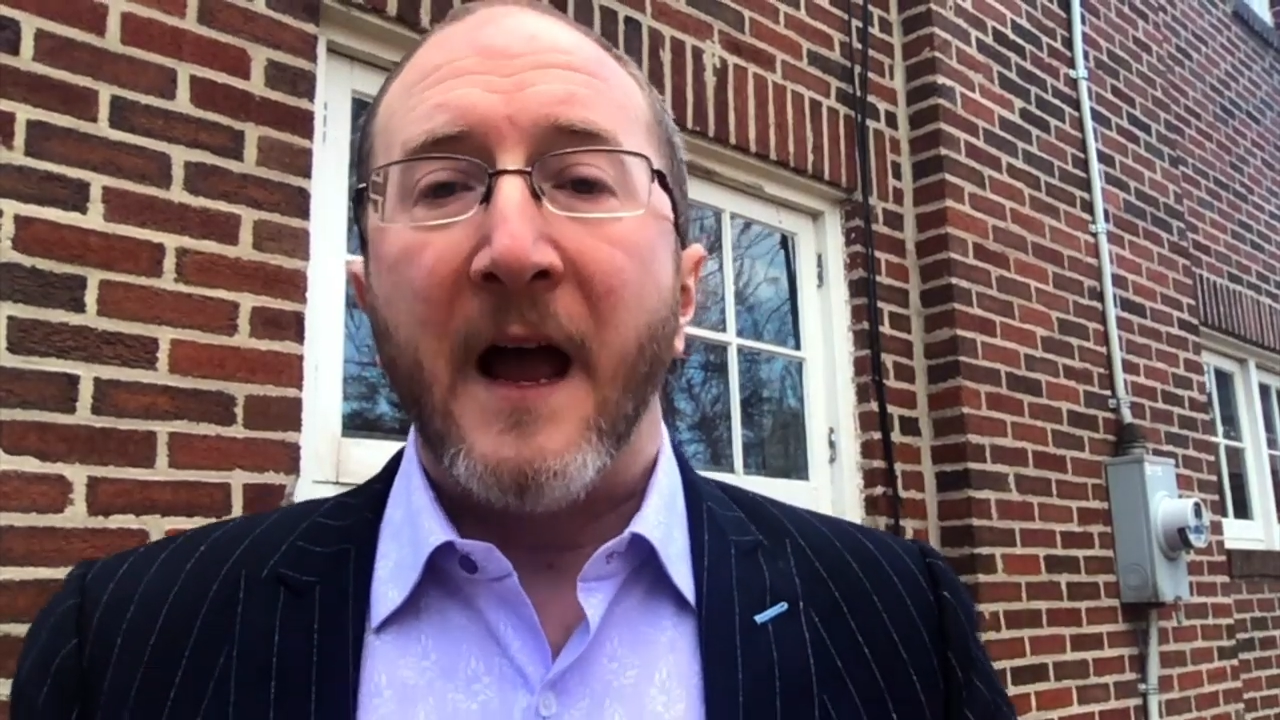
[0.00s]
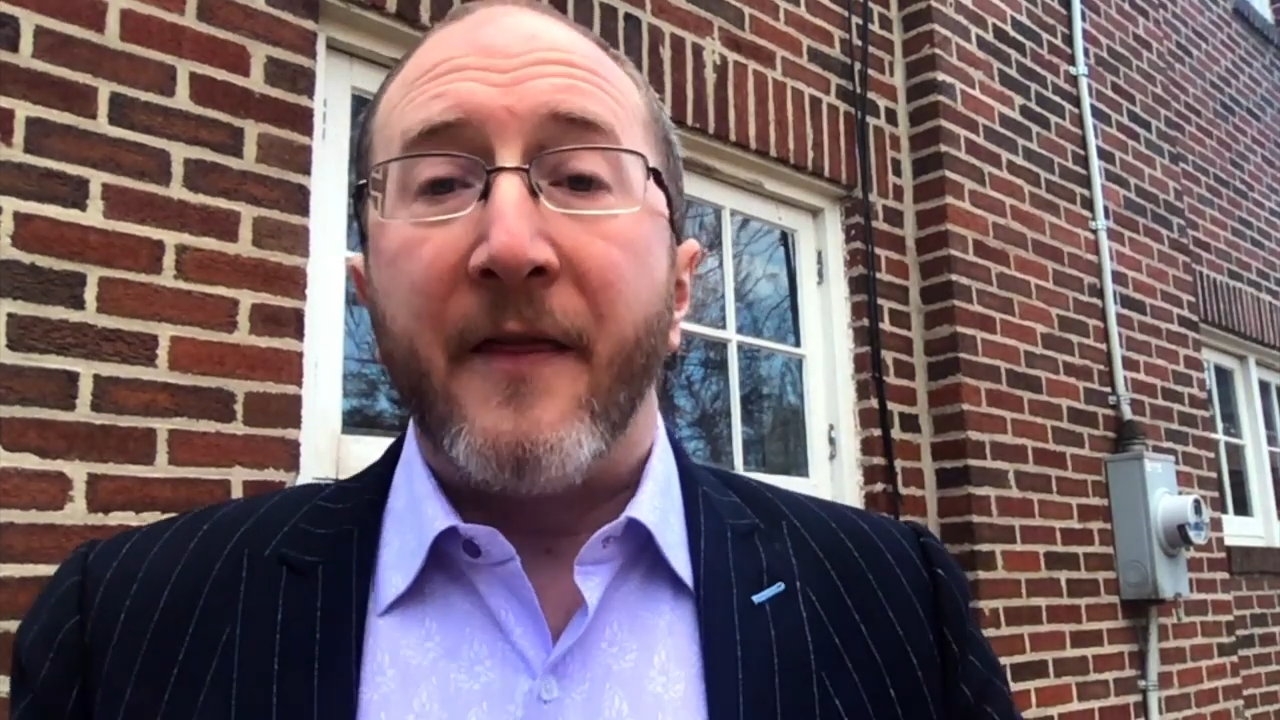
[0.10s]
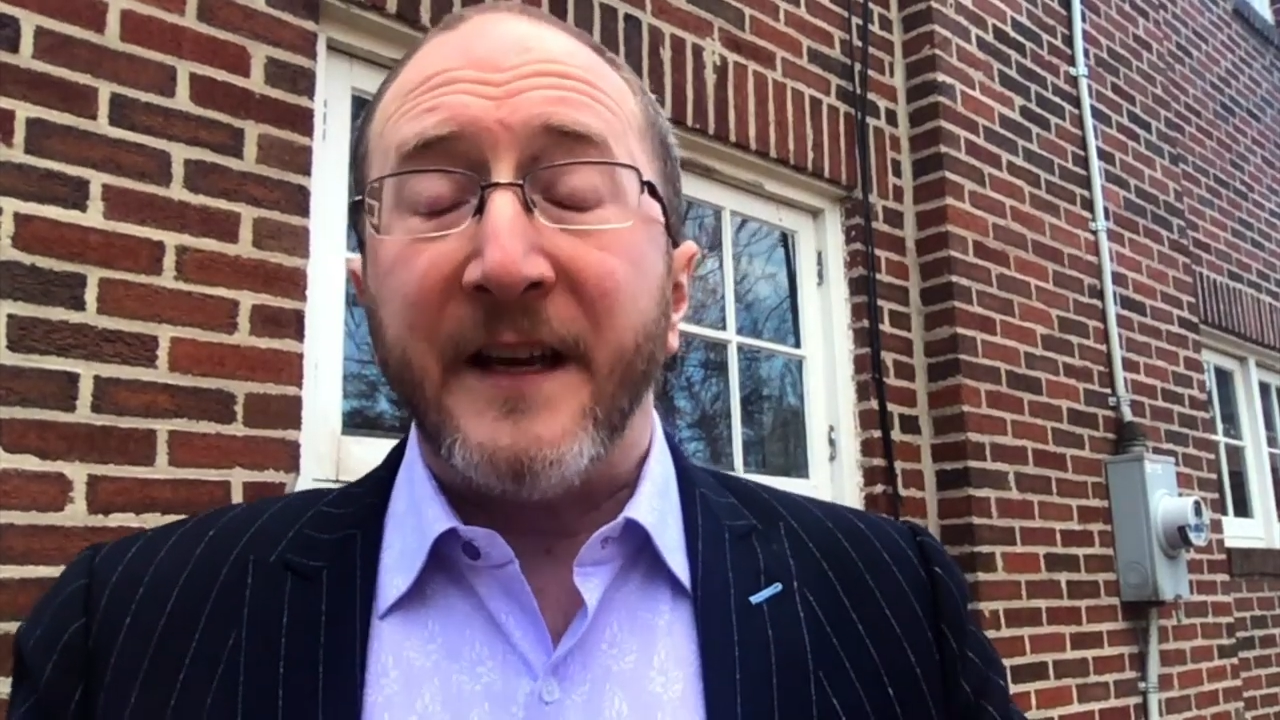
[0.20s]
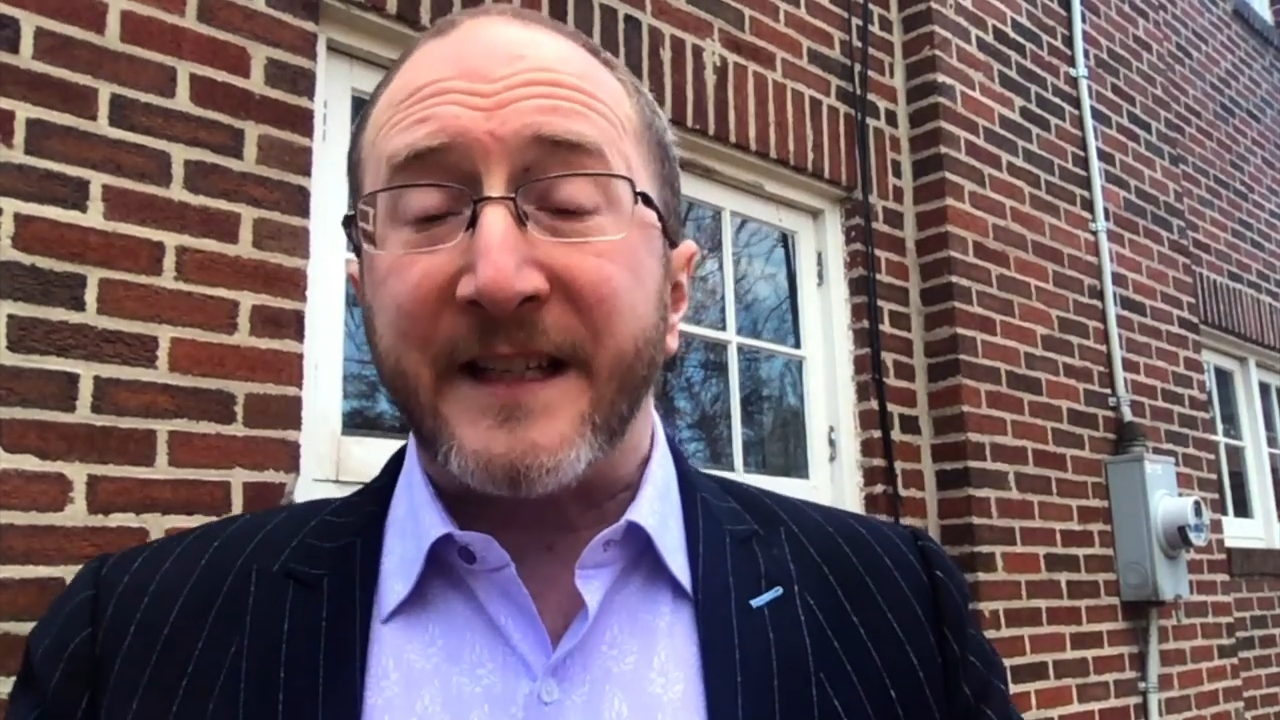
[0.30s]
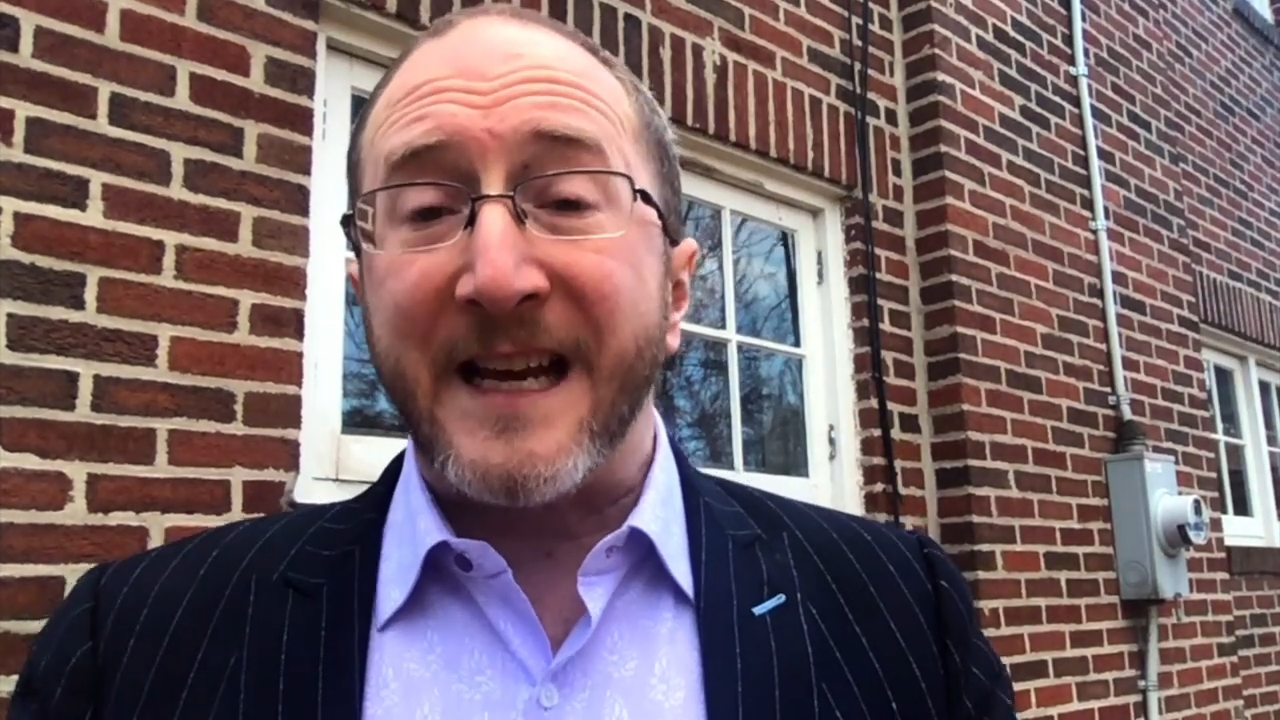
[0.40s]

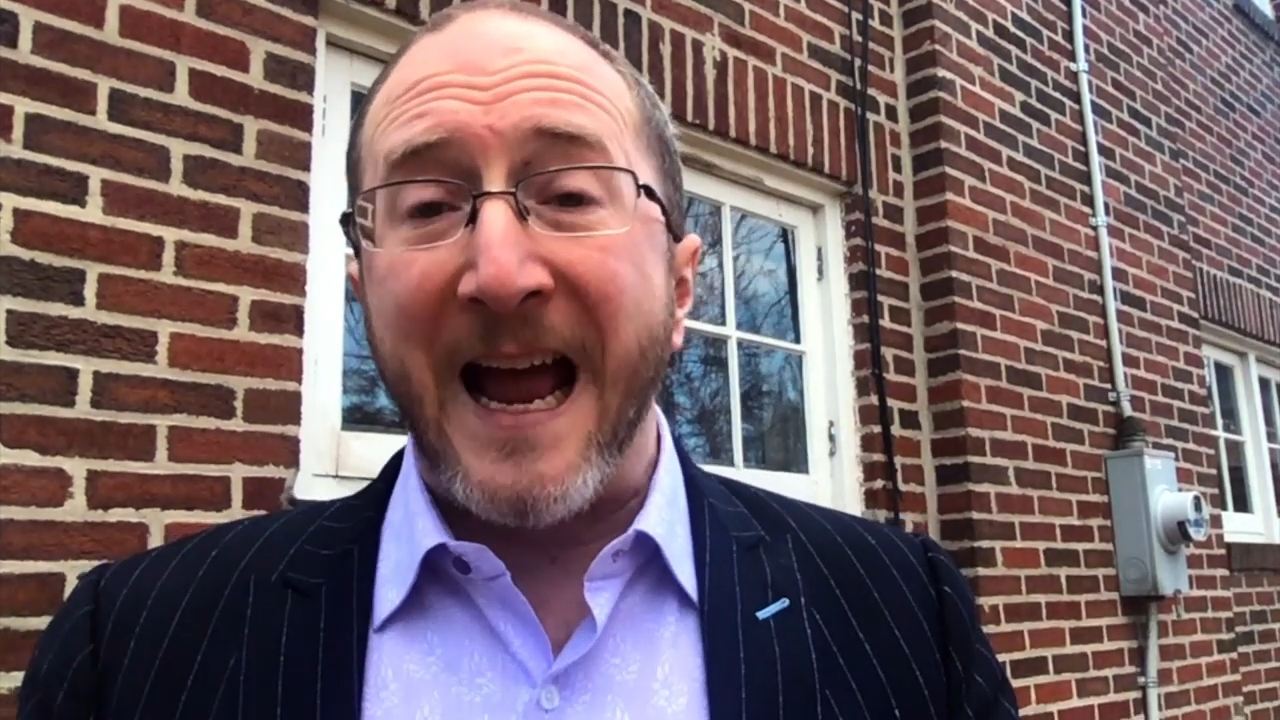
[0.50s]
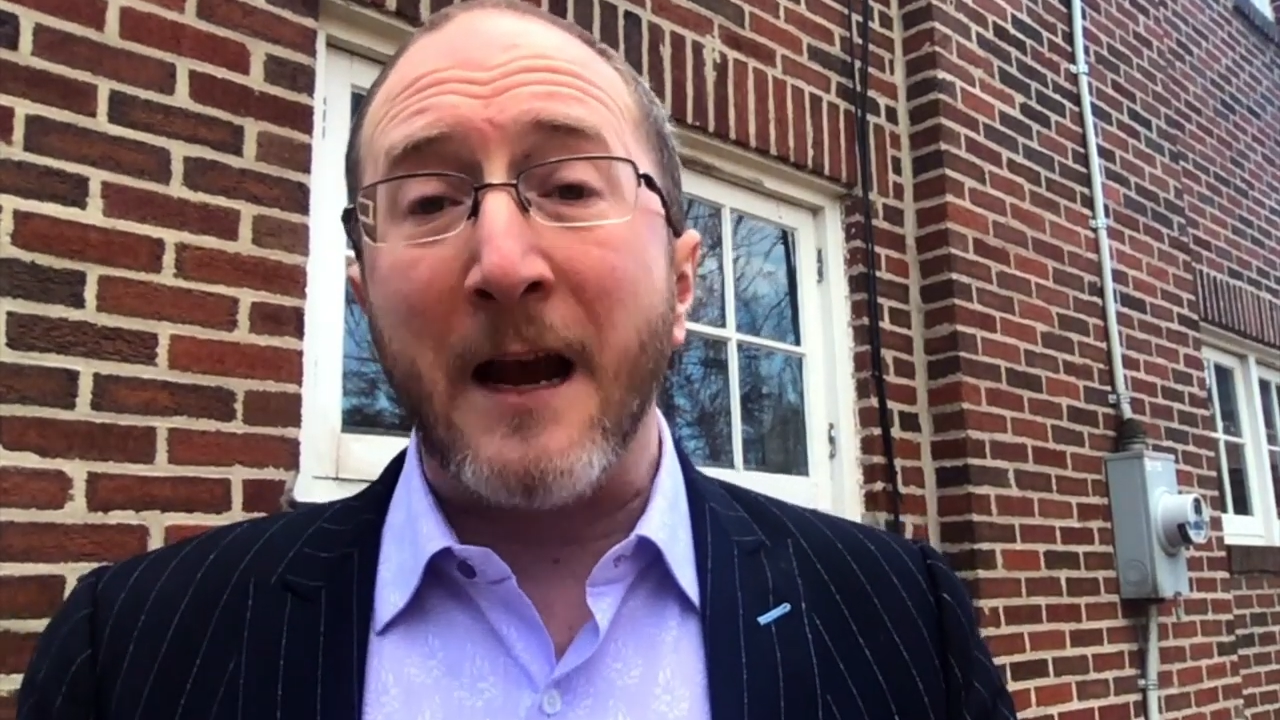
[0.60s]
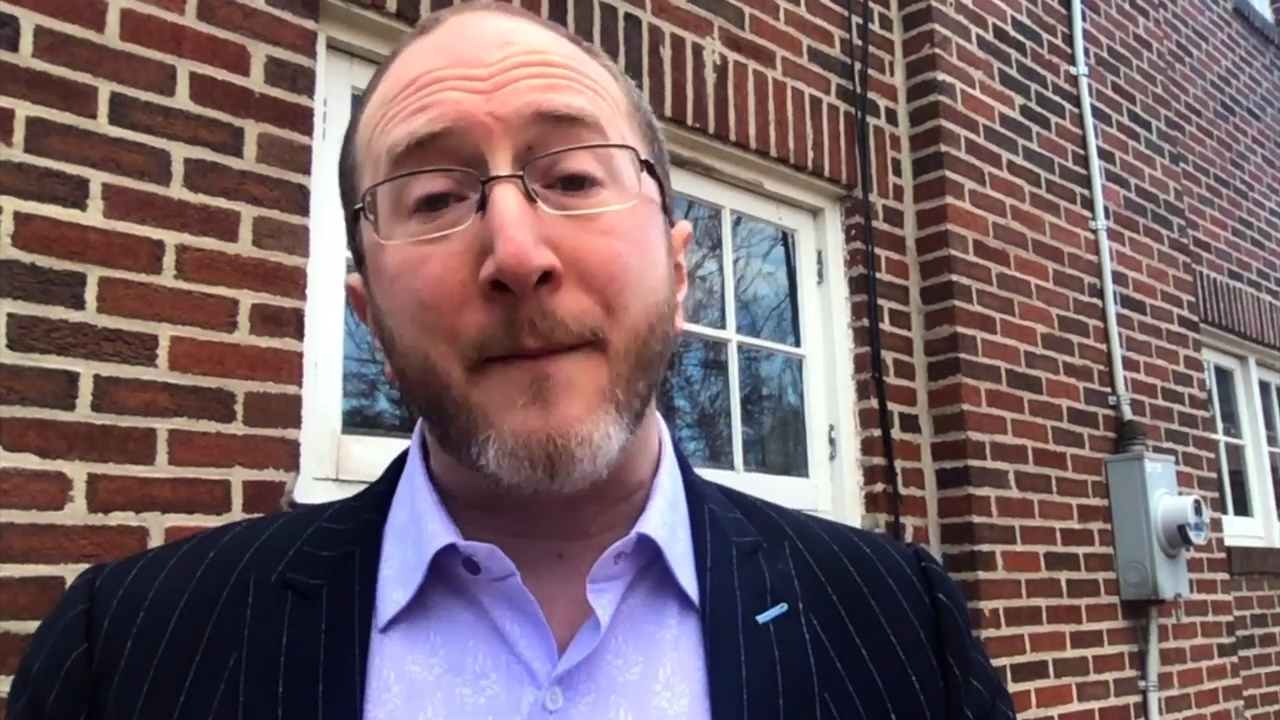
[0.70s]
This again